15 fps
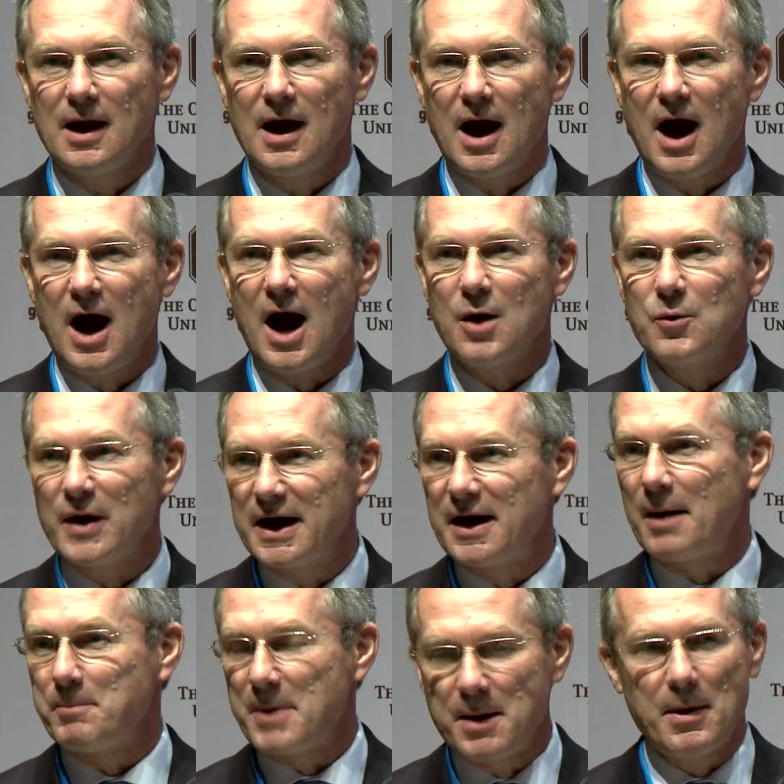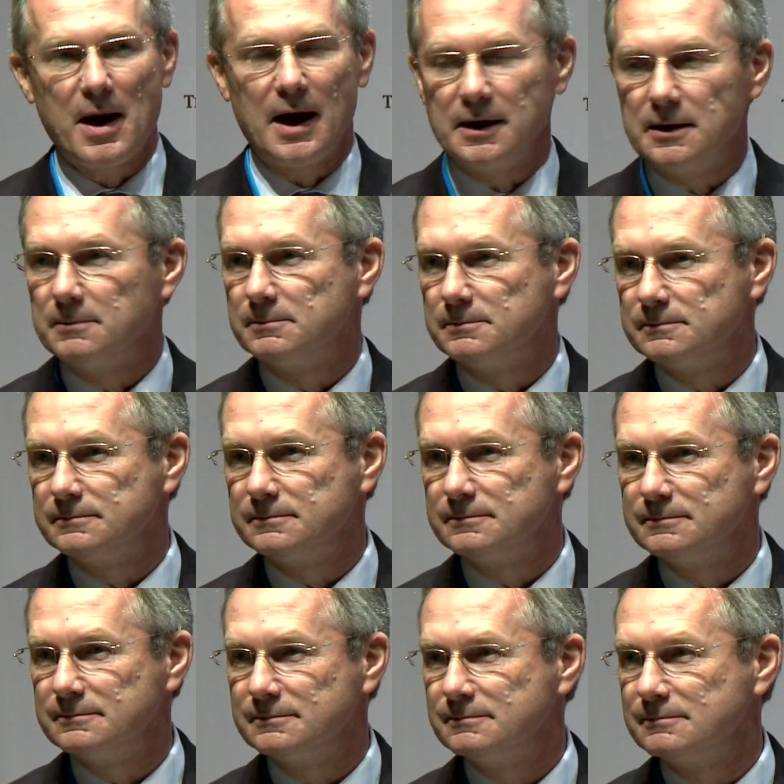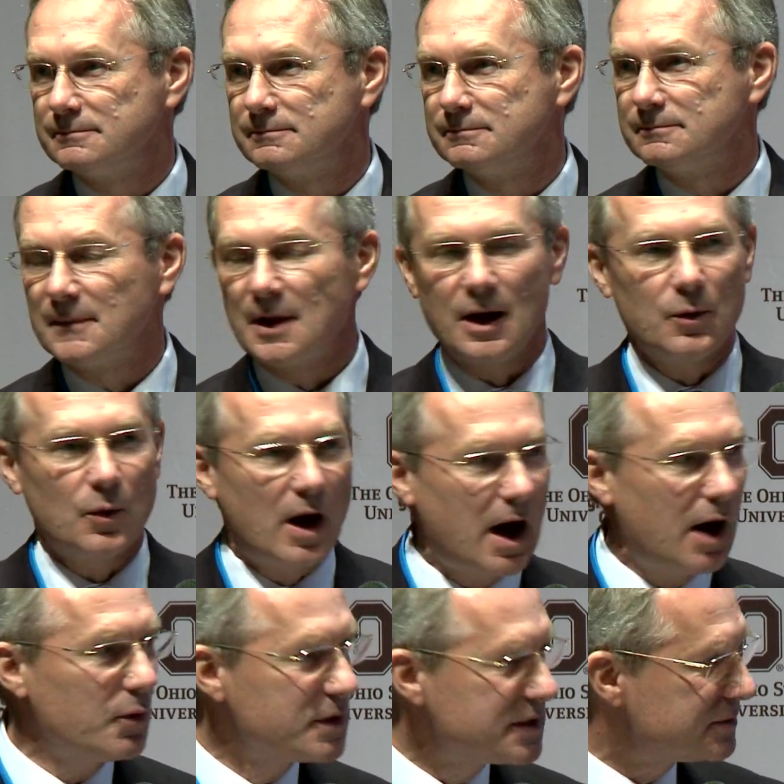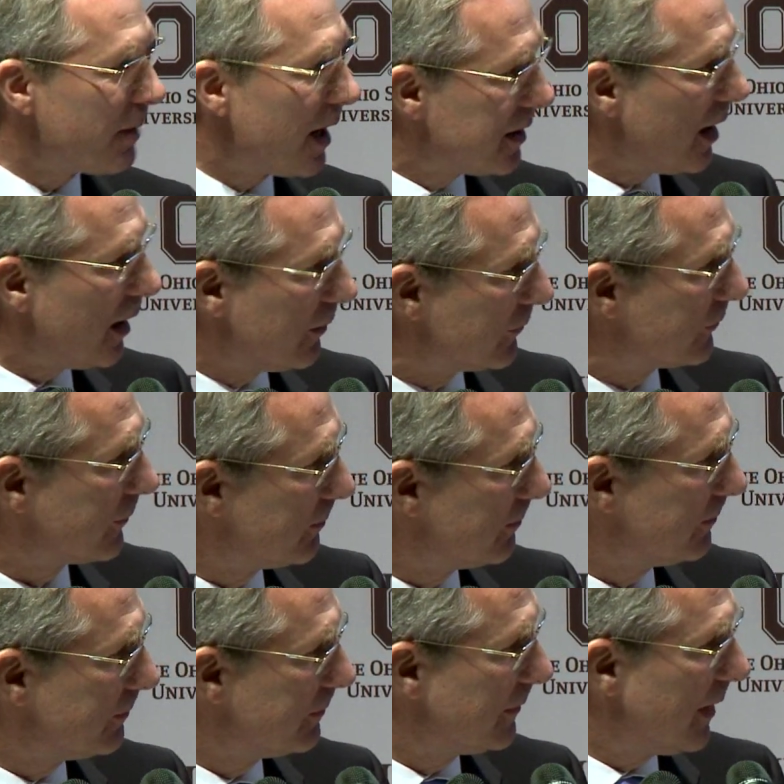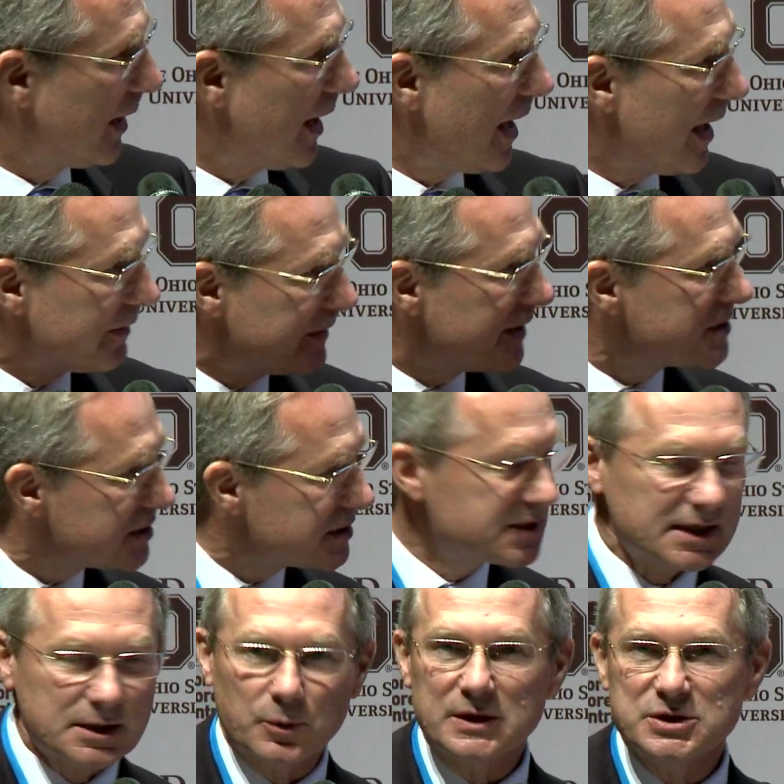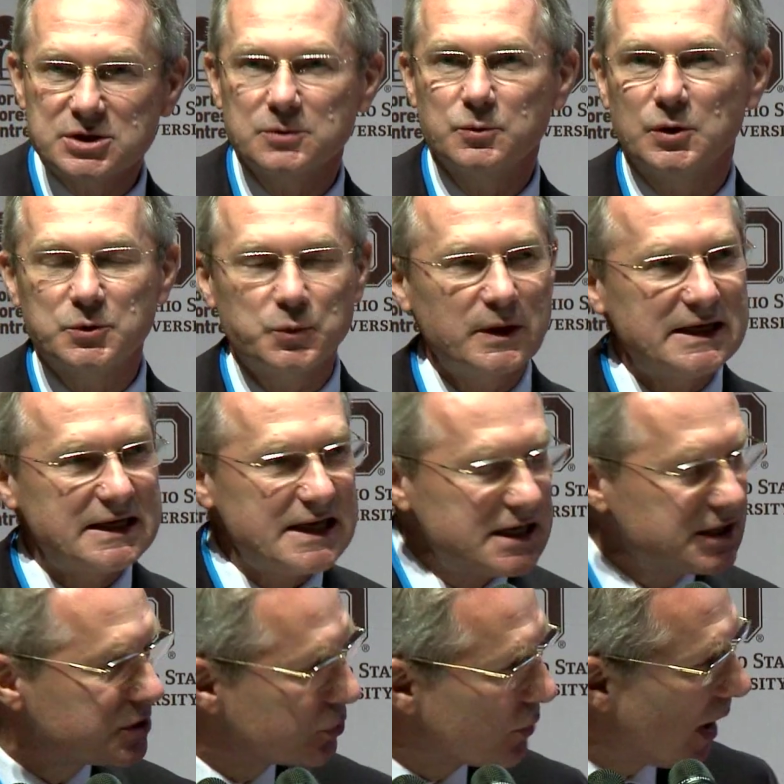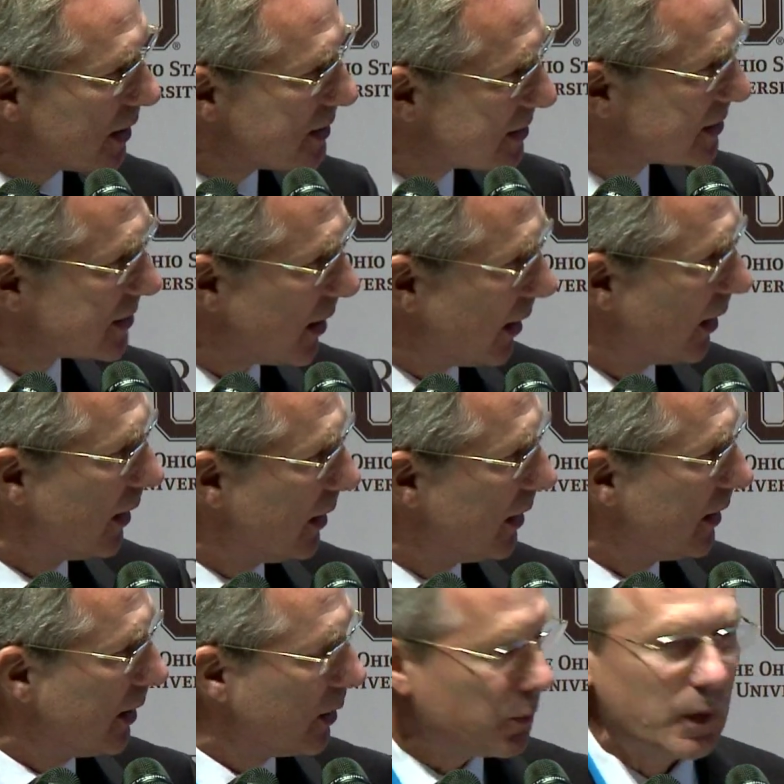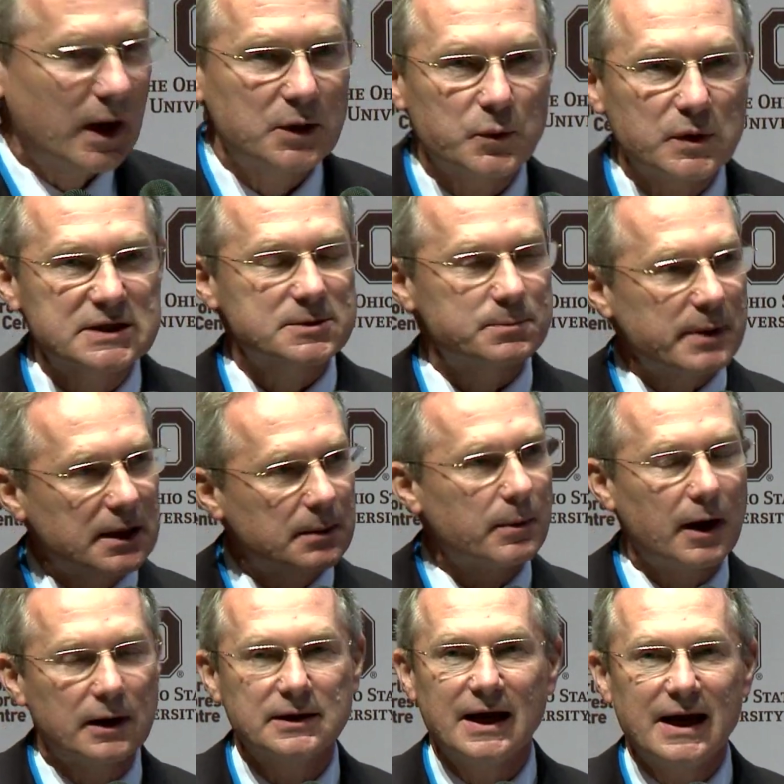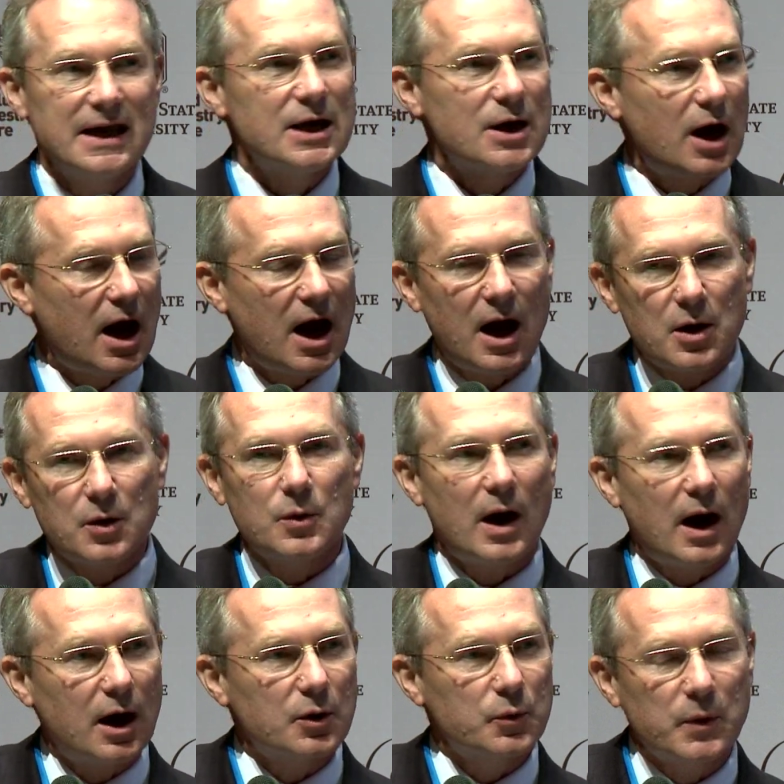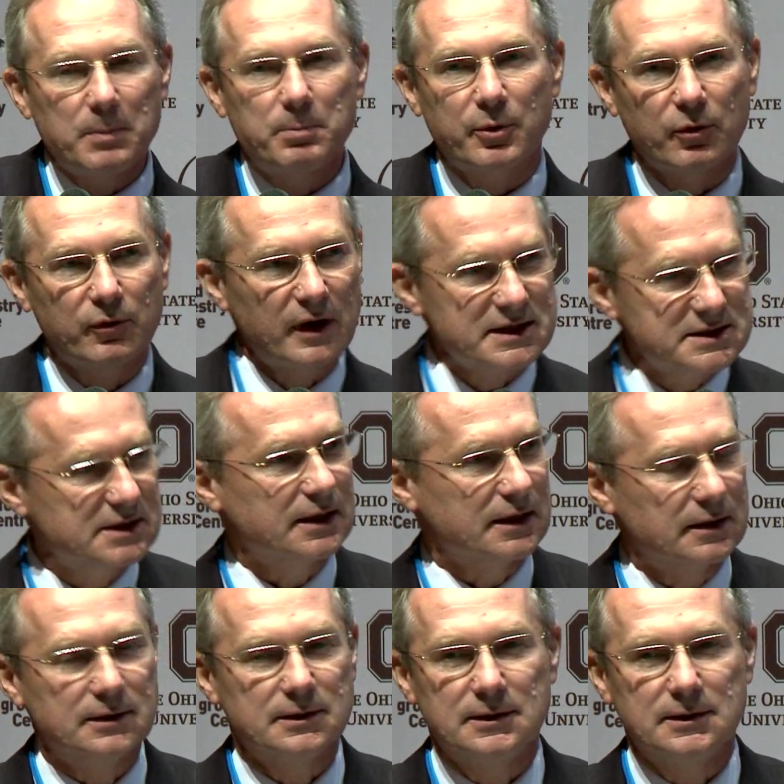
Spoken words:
How am I? How is my health? And this is the question what we need to answer when we speak about how are we progressing.